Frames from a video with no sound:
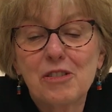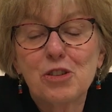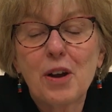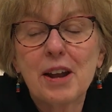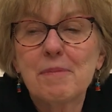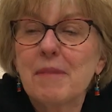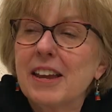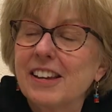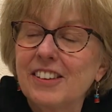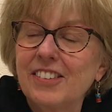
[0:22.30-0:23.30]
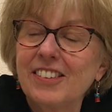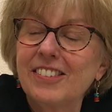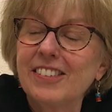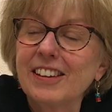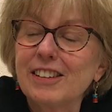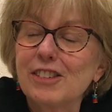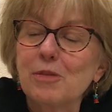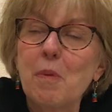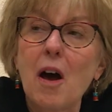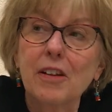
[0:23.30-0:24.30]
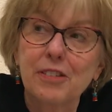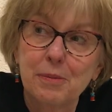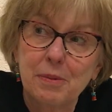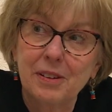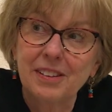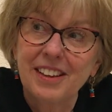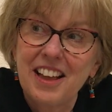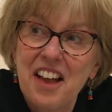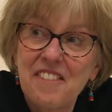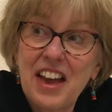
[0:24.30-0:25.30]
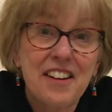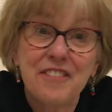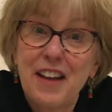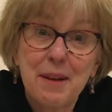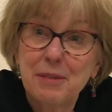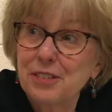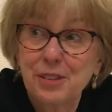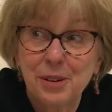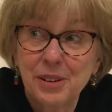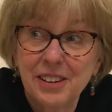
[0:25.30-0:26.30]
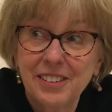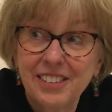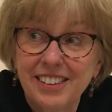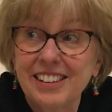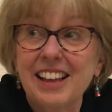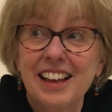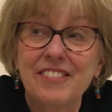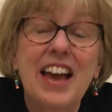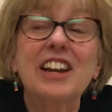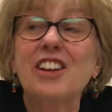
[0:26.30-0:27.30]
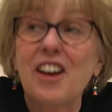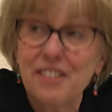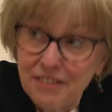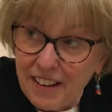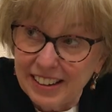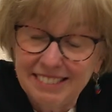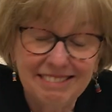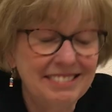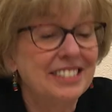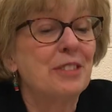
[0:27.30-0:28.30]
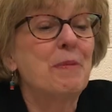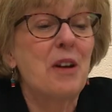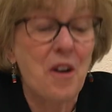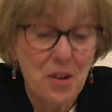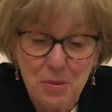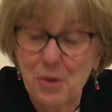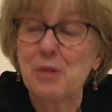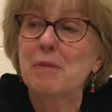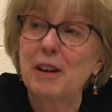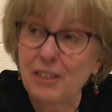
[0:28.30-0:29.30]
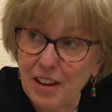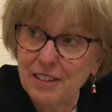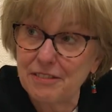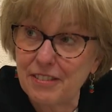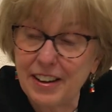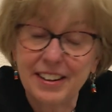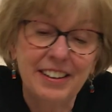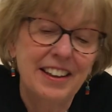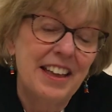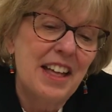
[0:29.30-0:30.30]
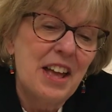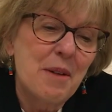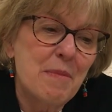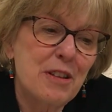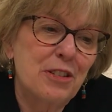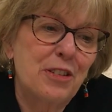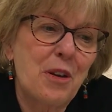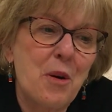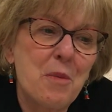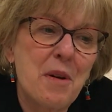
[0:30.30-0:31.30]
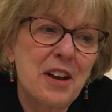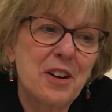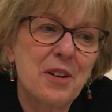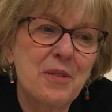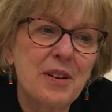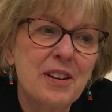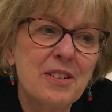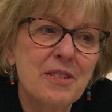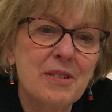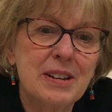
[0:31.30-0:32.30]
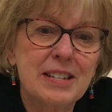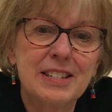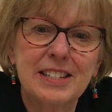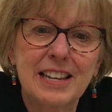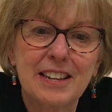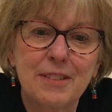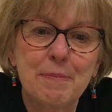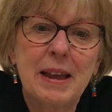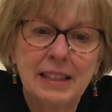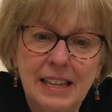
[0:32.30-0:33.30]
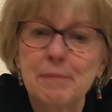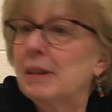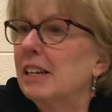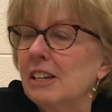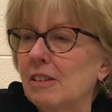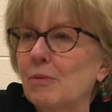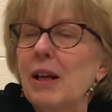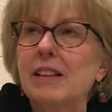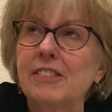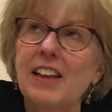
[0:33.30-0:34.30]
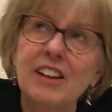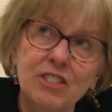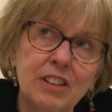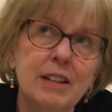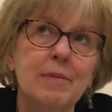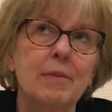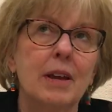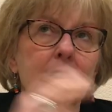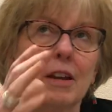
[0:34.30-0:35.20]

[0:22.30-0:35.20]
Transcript: try and make it as succinct as possible. I've had a fabulous career. I've had a lot of fun. It's been hard work, but a lot of fun. But so my career has mainly been it's actually